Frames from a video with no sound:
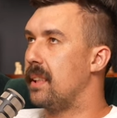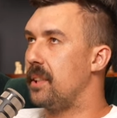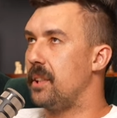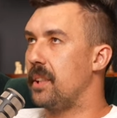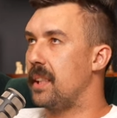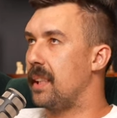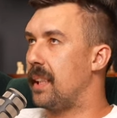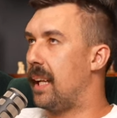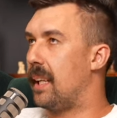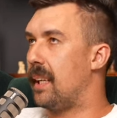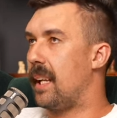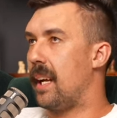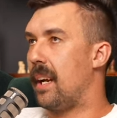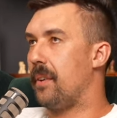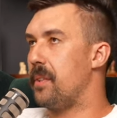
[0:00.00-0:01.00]
that you can
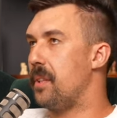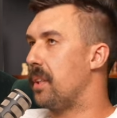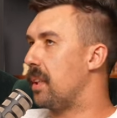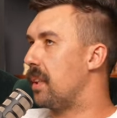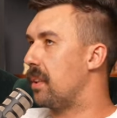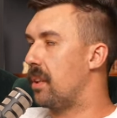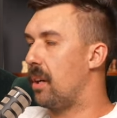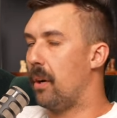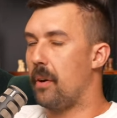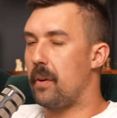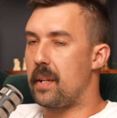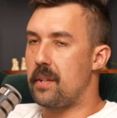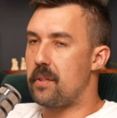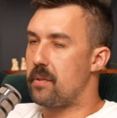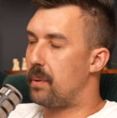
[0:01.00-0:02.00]
get now. You can
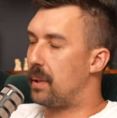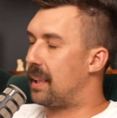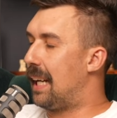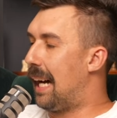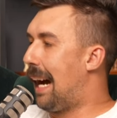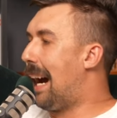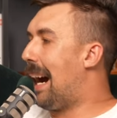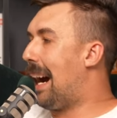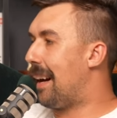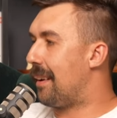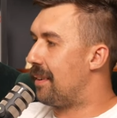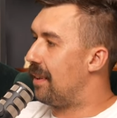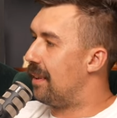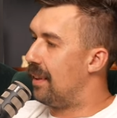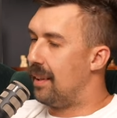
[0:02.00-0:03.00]
code into a
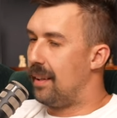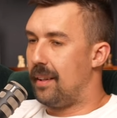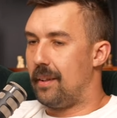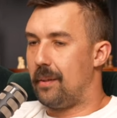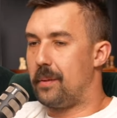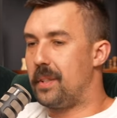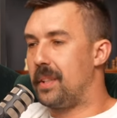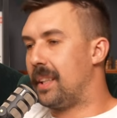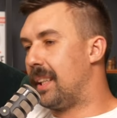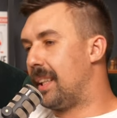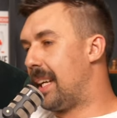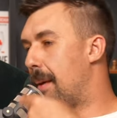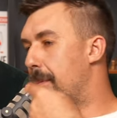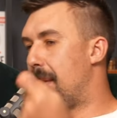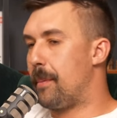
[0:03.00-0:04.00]
card. Or you
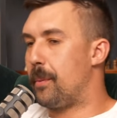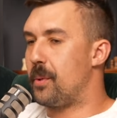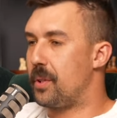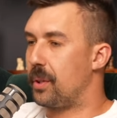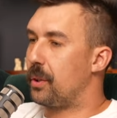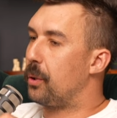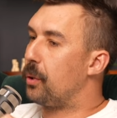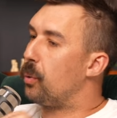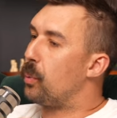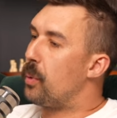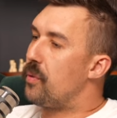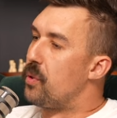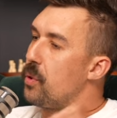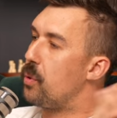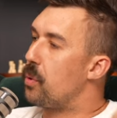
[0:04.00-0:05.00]
can get people to Google
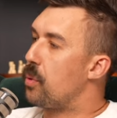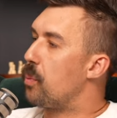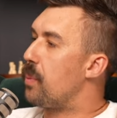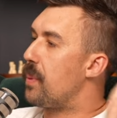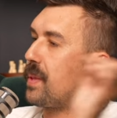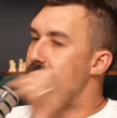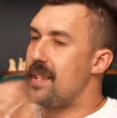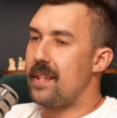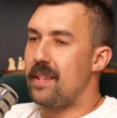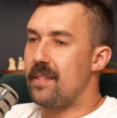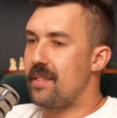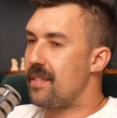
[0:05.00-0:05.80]
review within